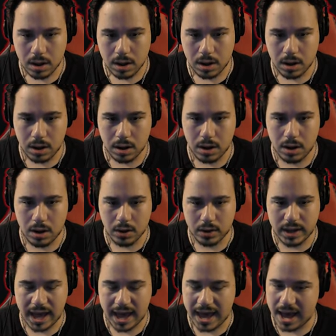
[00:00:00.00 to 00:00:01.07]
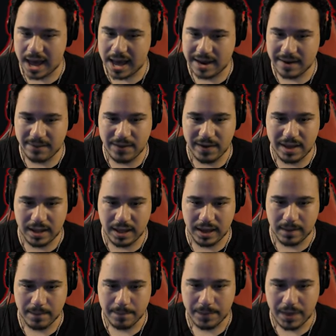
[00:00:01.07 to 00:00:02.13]
Okay, I had a
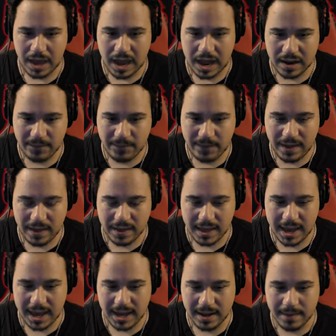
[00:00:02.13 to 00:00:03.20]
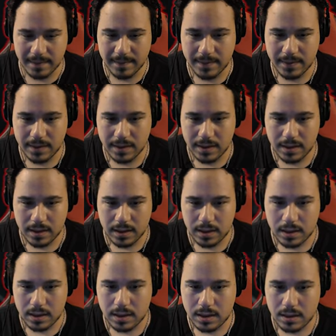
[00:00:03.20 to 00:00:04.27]
feeling. I had a feeling.
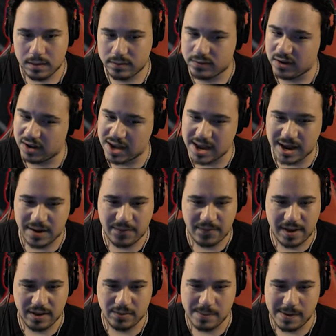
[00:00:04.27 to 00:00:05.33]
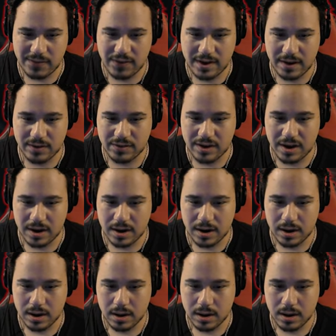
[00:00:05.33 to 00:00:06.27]
Looks like I gotta face my fears here.